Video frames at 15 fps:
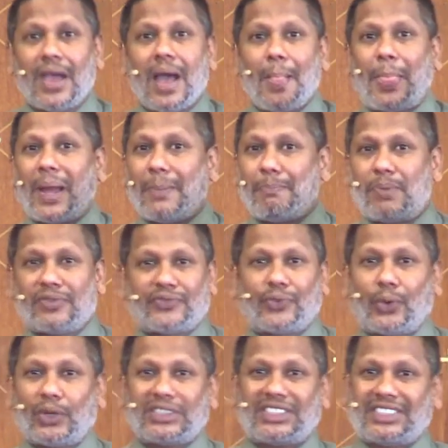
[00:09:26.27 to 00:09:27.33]
that
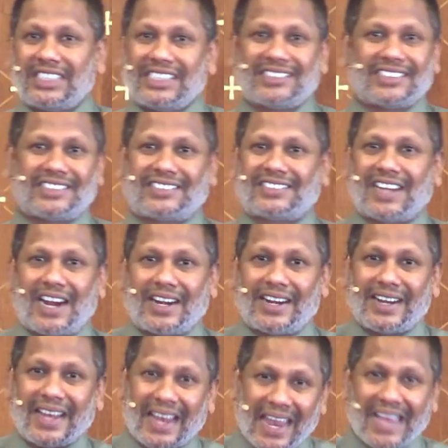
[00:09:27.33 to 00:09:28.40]
before Jesus started
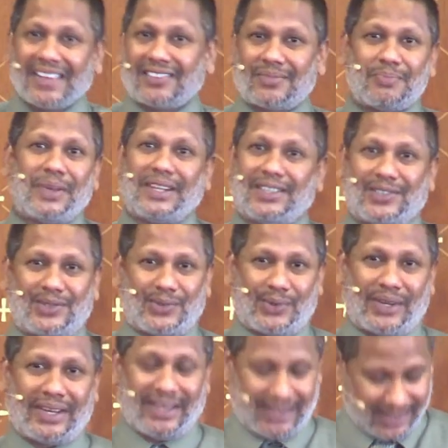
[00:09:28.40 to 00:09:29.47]
his
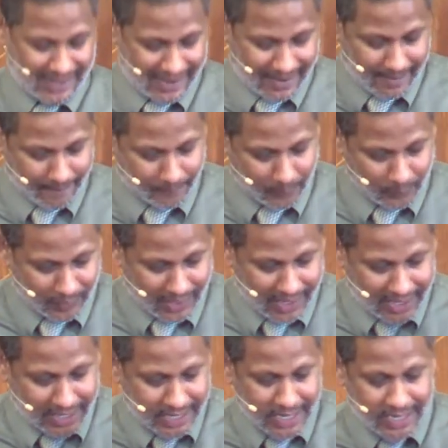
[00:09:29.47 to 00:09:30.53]
ministry,
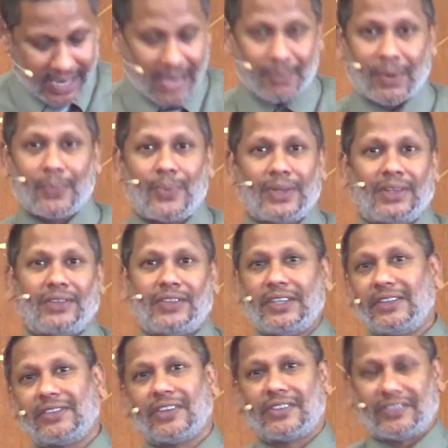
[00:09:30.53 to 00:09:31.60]
he came up with a
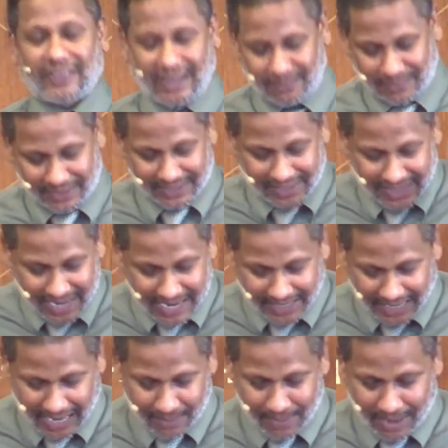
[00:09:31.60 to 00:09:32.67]
thesis statement, he
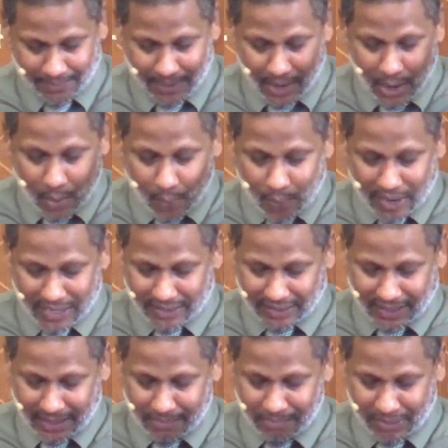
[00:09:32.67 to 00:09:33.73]
came up with a
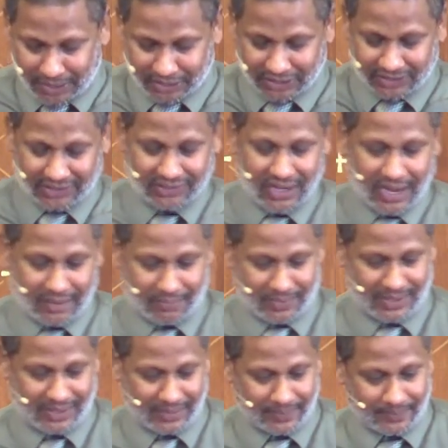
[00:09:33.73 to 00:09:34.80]
mission statement.
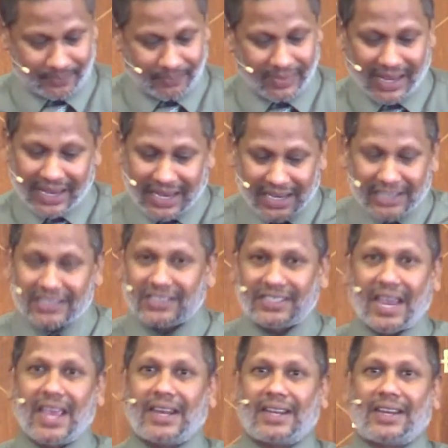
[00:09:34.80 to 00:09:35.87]
He
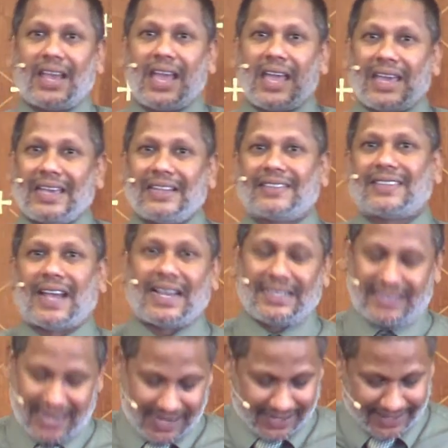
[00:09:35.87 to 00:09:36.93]
stated his
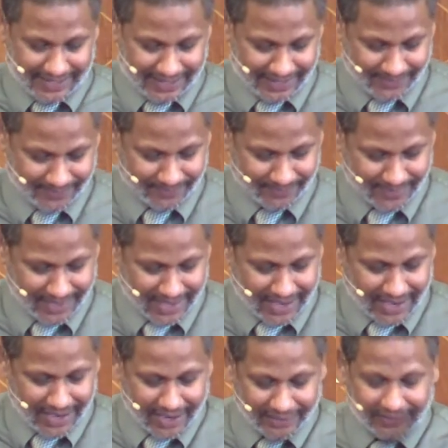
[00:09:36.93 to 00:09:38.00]
identity,
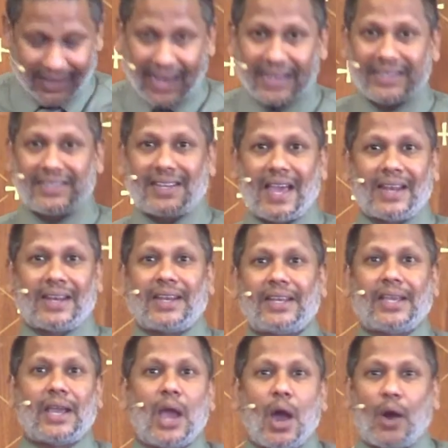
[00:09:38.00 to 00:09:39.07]
his
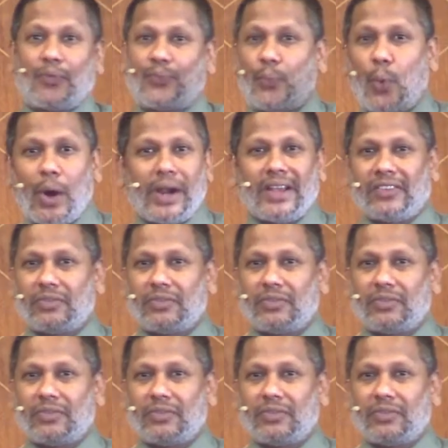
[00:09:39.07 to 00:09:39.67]
identity of what his